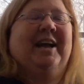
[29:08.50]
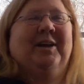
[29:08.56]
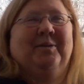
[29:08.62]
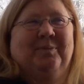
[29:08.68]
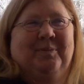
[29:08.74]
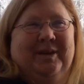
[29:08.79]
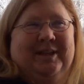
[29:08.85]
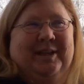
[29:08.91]
I
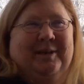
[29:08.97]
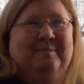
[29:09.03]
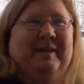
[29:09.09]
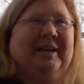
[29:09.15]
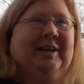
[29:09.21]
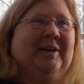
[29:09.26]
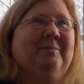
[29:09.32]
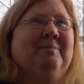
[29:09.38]
didn't really
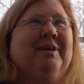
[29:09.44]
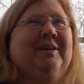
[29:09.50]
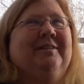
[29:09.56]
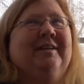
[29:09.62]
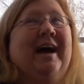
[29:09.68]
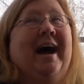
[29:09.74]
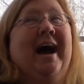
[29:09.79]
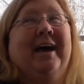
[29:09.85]
mean it,
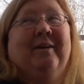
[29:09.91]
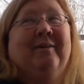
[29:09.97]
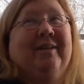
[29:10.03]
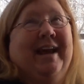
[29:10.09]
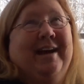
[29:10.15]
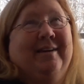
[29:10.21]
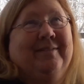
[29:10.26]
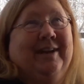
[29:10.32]
but I don't
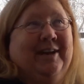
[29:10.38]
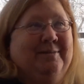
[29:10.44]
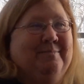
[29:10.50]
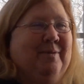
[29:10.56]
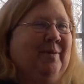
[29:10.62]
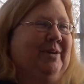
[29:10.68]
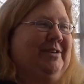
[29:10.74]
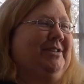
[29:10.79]
have it
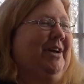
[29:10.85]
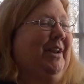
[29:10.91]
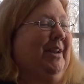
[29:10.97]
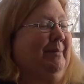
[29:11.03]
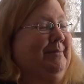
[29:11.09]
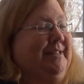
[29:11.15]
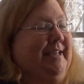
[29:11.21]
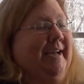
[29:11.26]
anymore, is all
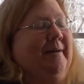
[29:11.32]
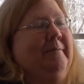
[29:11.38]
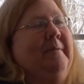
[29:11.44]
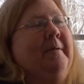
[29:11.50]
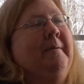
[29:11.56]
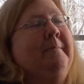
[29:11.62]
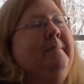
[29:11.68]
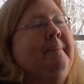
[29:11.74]
I'm saying.
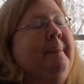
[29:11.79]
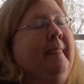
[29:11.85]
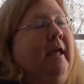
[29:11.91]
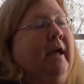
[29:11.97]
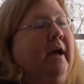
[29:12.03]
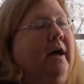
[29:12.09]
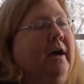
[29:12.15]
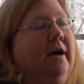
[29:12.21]

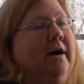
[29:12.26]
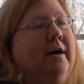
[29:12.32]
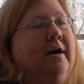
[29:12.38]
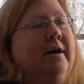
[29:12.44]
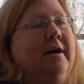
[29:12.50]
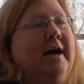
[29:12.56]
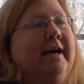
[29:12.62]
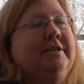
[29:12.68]

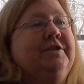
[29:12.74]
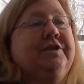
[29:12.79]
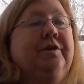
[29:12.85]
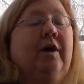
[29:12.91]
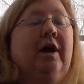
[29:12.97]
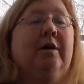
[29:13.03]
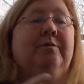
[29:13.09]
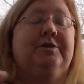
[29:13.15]
Uh, and so
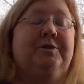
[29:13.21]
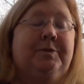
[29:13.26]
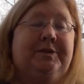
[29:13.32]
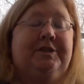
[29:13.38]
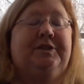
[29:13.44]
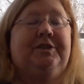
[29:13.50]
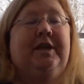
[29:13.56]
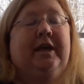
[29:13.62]
I was at
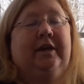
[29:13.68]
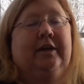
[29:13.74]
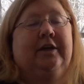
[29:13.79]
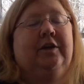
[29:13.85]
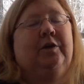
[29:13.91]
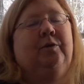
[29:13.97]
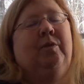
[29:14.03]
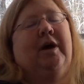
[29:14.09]
the state a
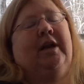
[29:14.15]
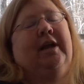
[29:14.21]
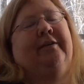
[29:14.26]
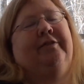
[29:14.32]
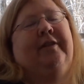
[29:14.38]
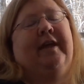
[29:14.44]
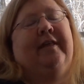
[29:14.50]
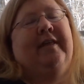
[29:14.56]
good while
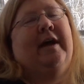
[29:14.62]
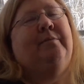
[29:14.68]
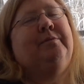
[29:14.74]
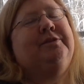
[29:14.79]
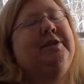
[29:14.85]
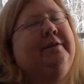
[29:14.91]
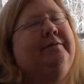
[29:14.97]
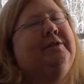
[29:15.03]
after that. That
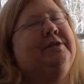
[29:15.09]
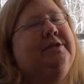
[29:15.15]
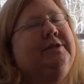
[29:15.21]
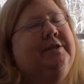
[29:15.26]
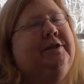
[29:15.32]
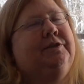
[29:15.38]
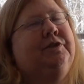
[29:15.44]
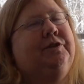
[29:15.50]
was even
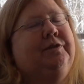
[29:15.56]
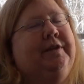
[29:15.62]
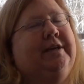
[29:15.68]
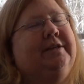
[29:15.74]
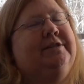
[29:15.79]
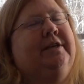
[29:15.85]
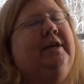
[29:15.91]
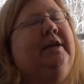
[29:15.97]
still
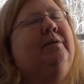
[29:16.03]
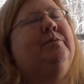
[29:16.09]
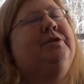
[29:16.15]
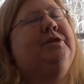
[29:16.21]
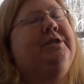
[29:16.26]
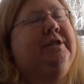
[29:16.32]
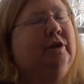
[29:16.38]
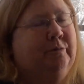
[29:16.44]
2008,
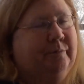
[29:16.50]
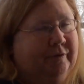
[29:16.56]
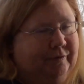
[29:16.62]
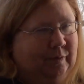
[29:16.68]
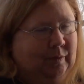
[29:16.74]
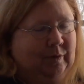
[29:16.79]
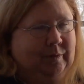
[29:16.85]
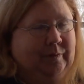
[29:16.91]
was still
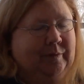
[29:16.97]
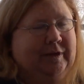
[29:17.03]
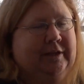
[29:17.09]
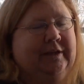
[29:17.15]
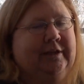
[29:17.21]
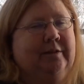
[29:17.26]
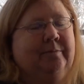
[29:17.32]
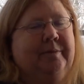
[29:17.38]
before
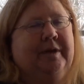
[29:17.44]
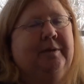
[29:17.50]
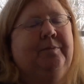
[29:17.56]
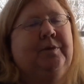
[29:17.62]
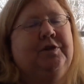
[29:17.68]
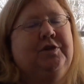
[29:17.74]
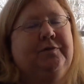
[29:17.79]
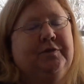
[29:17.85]
really the big
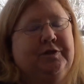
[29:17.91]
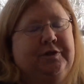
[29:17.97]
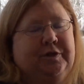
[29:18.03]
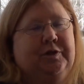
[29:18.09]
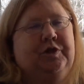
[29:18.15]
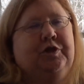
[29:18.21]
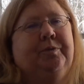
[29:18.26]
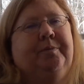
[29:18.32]
push for
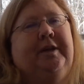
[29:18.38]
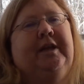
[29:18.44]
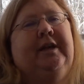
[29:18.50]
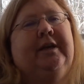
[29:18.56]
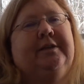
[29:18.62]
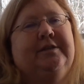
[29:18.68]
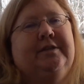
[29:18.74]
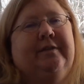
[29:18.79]
social
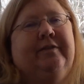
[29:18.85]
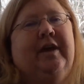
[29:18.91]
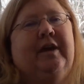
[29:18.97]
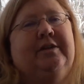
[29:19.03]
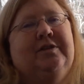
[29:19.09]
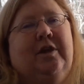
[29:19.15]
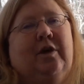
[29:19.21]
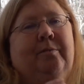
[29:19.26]
media and stuff.
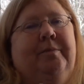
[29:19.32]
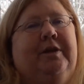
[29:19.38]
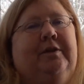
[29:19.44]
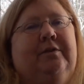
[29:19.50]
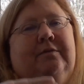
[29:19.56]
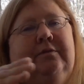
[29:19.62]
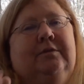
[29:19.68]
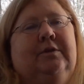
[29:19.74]
That's all mm -hmm.
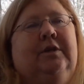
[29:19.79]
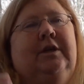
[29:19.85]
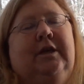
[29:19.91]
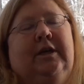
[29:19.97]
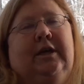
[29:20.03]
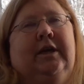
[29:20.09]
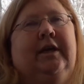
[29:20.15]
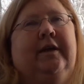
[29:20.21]
been
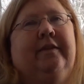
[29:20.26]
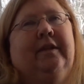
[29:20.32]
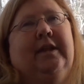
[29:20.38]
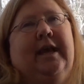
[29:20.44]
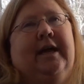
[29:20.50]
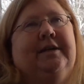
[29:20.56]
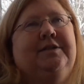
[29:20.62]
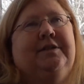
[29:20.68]
mm-hmm. in the
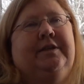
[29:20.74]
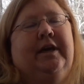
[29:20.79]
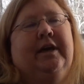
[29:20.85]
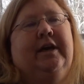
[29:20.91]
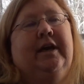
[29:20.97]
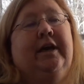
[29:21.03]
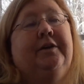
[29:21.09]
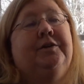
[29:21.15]
last
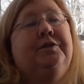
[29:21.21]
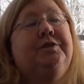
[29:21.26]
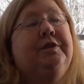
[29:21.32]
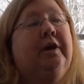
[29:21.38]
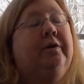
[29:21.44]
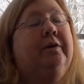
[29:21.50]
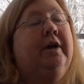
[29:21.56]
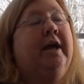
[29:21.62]
decade or so.